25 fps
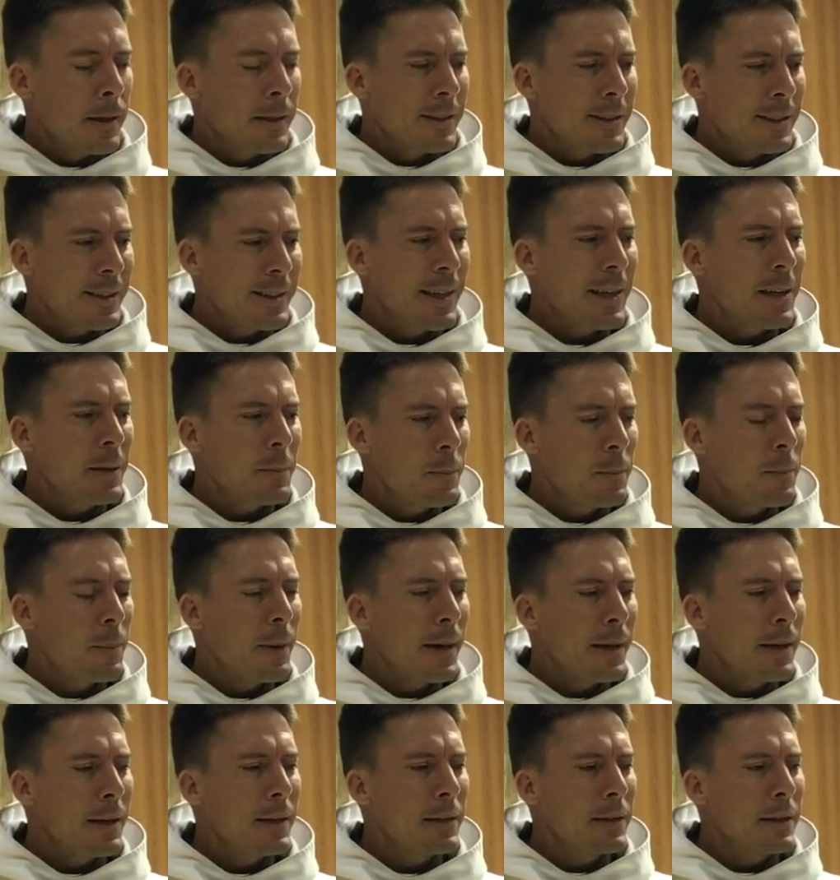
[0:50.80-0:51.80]
Saint
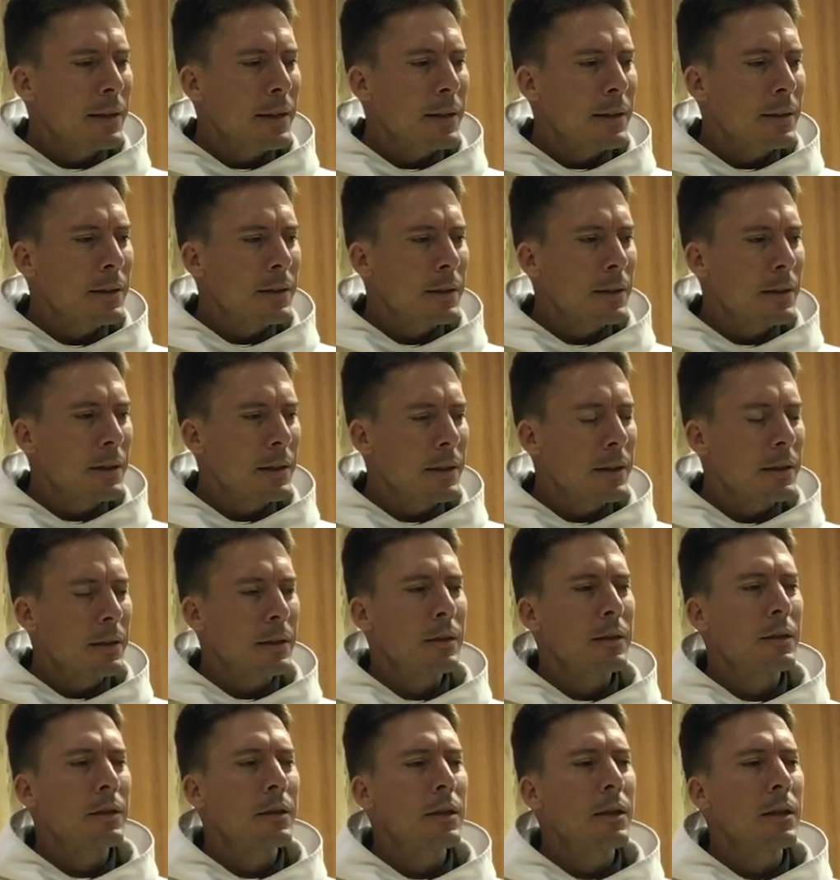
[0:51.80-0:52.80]
Benedict
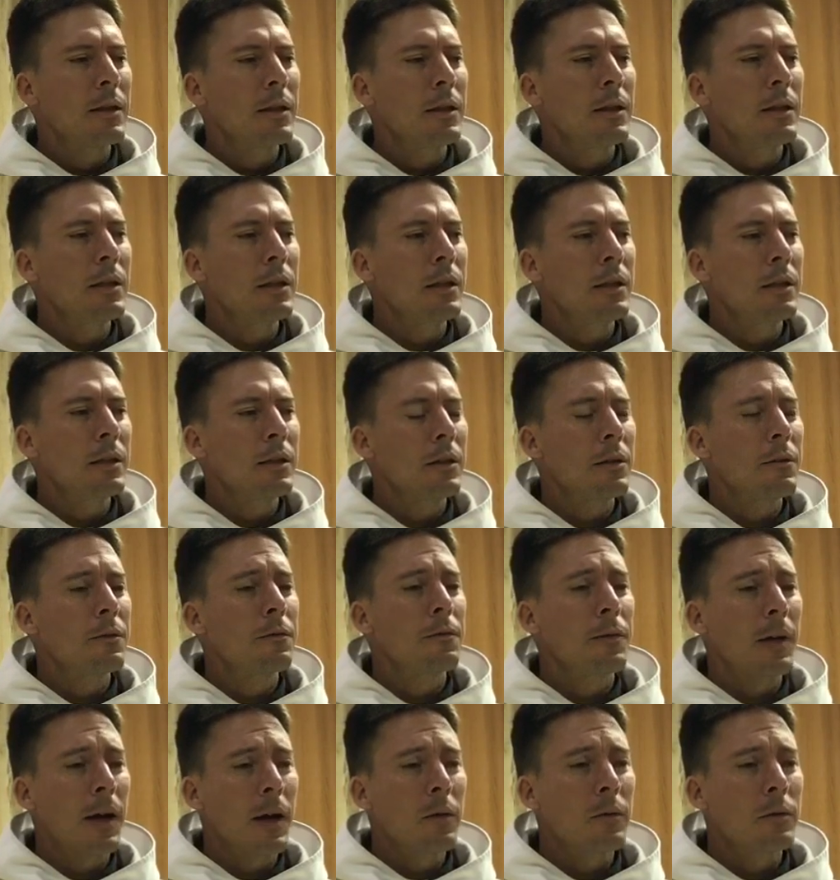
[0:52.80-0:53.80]
is the, the
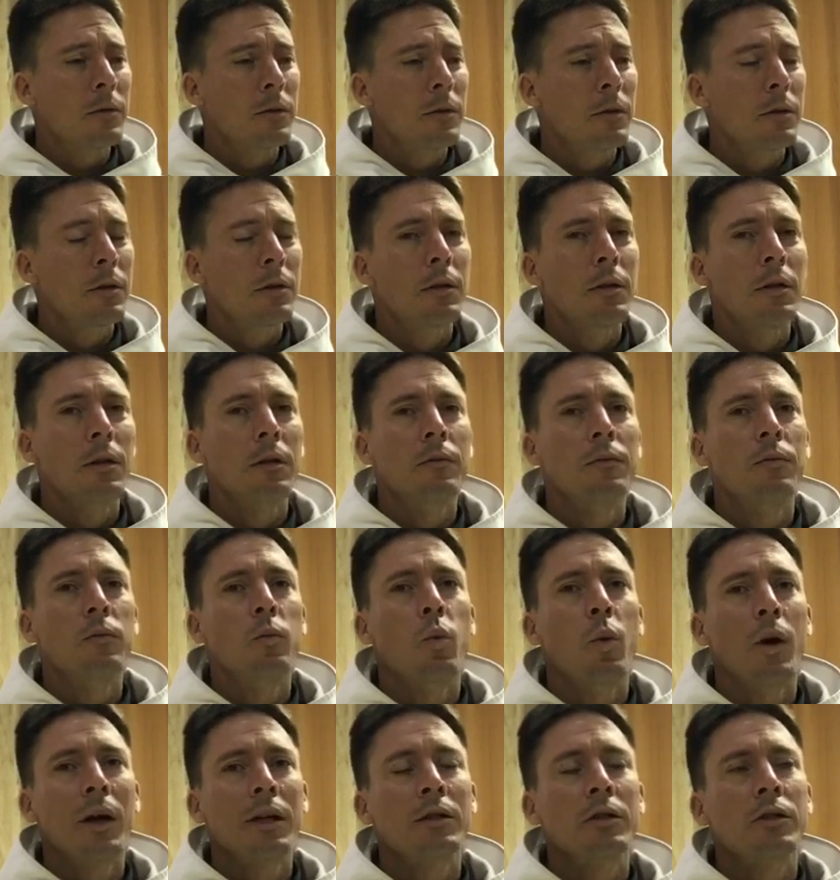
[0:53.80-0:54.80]
founder of
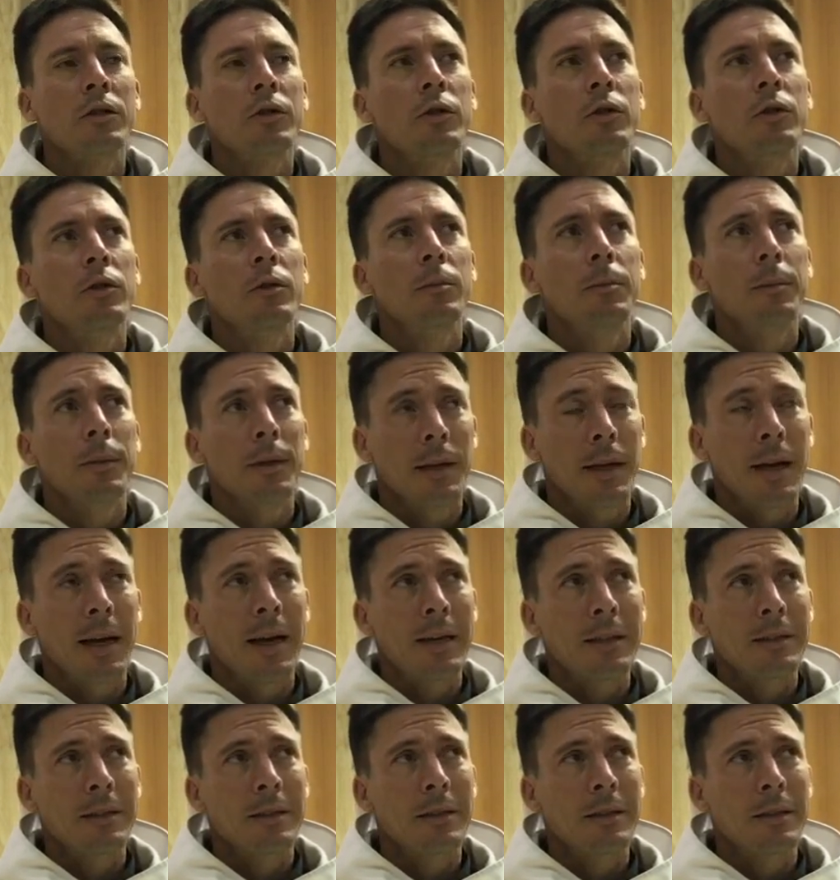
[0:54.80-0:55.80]
Western
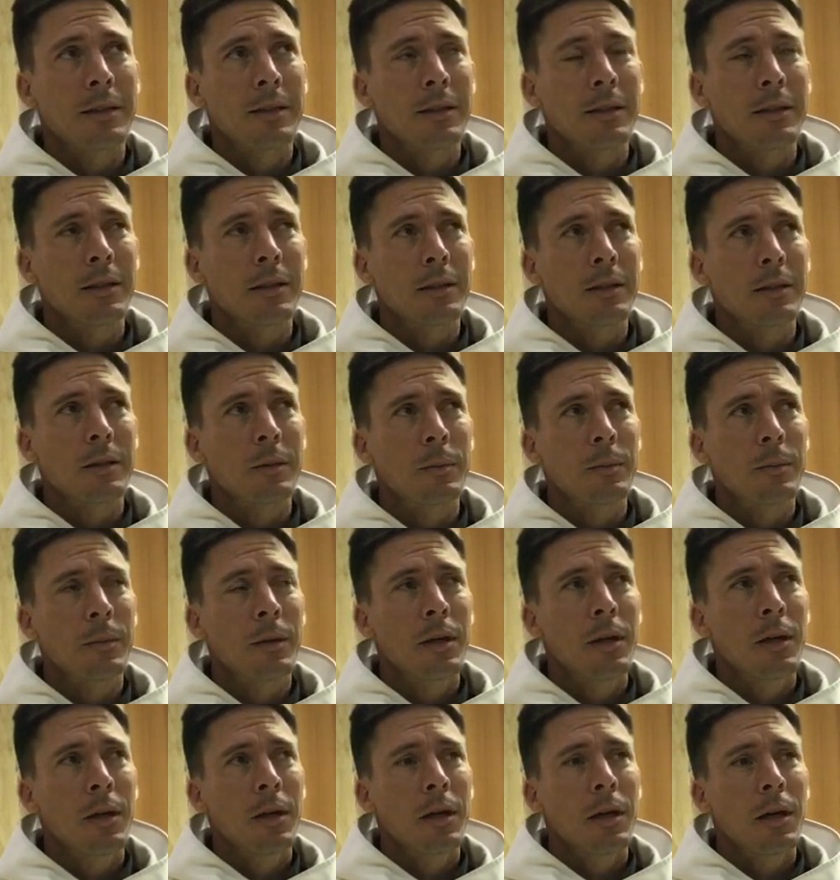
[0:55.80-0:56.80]
monasticism
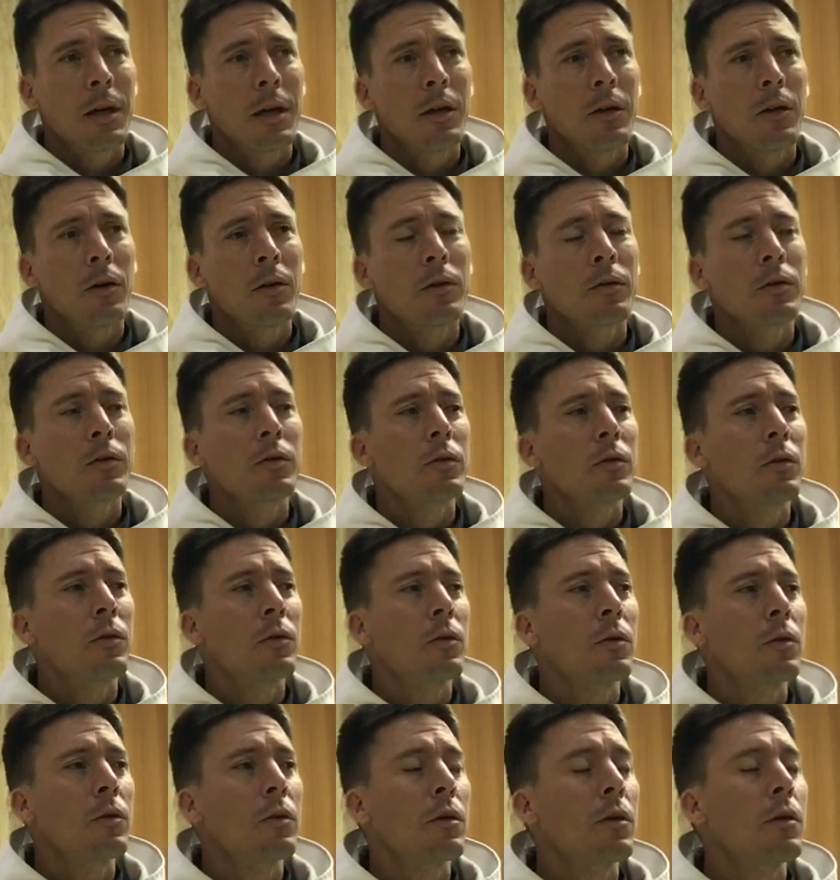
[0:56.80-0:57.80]
and
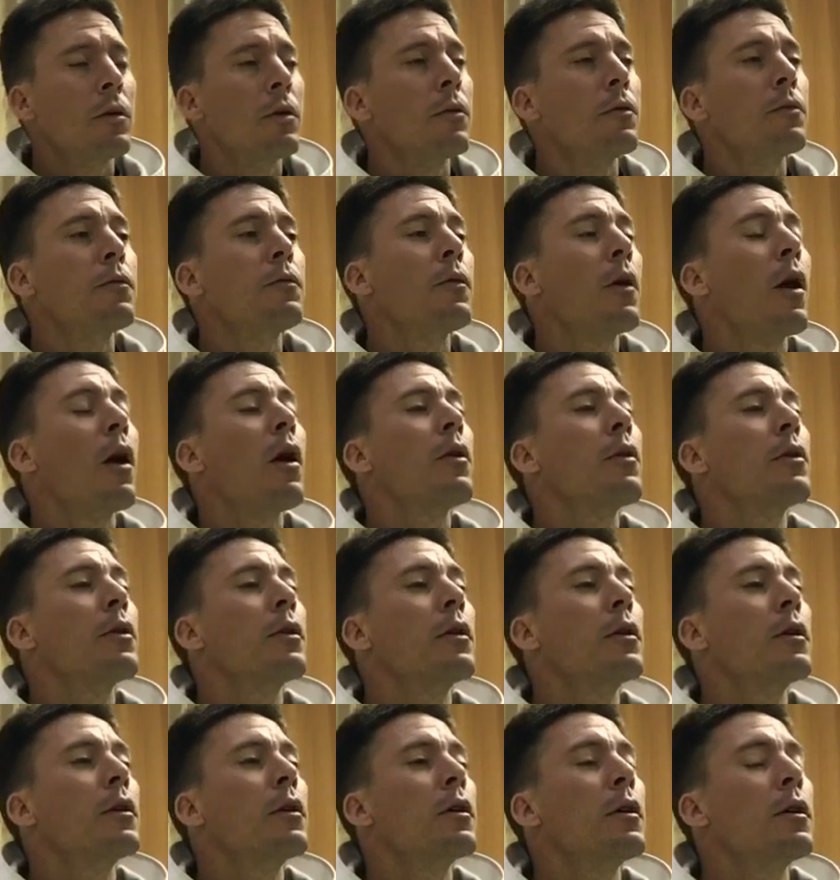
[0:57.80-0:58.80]
also the
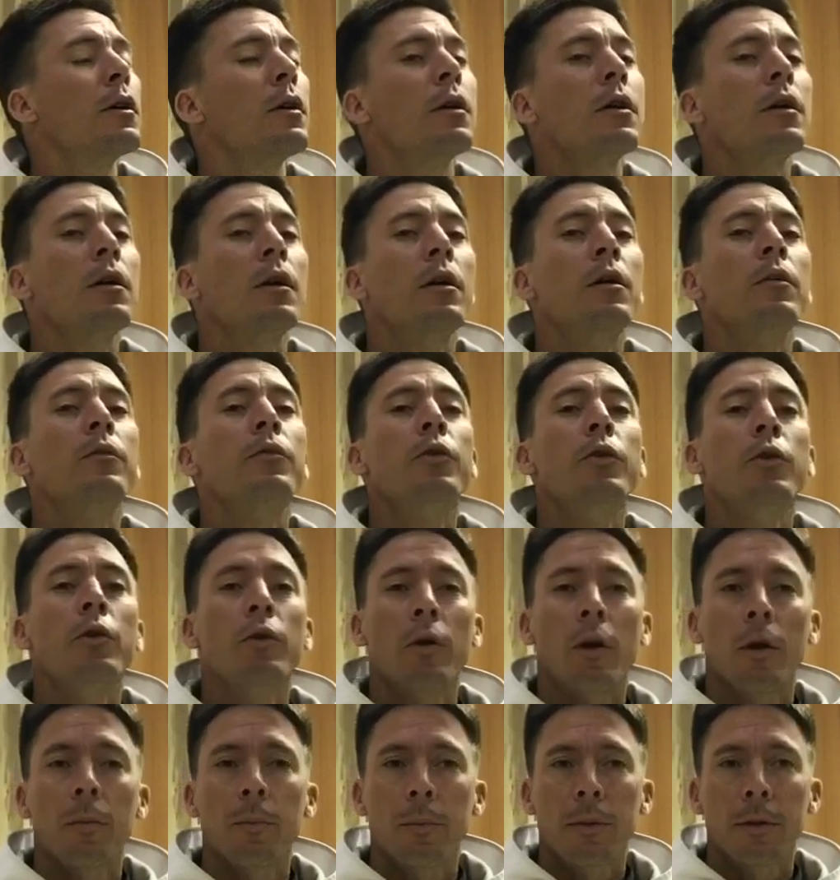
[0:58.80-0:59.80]
father of
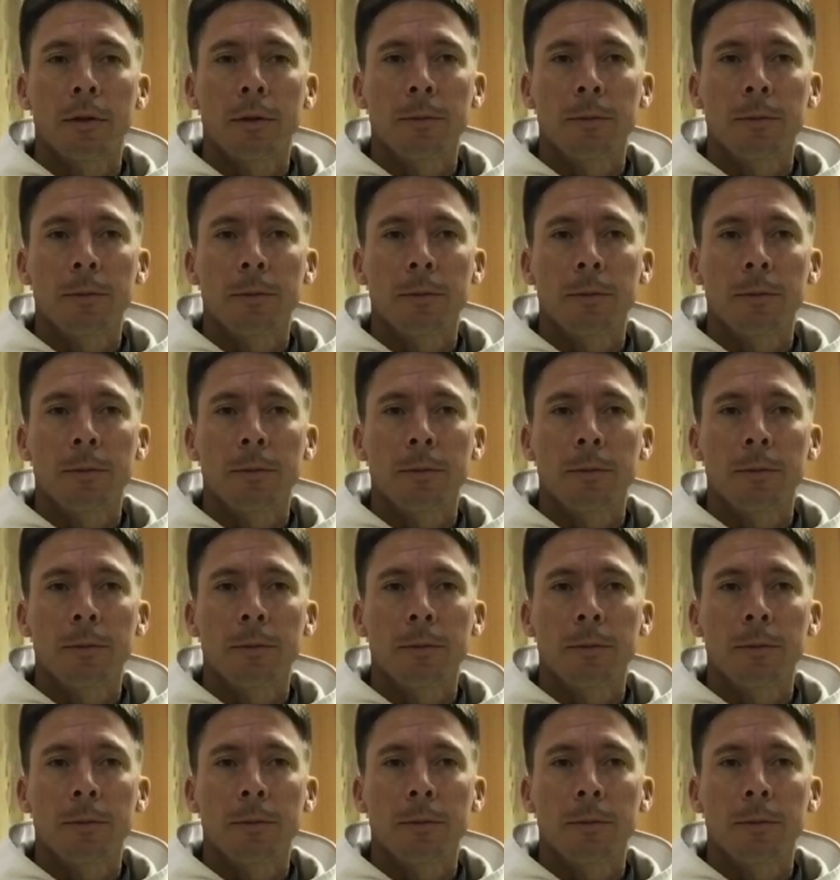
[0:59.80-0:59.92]
Europe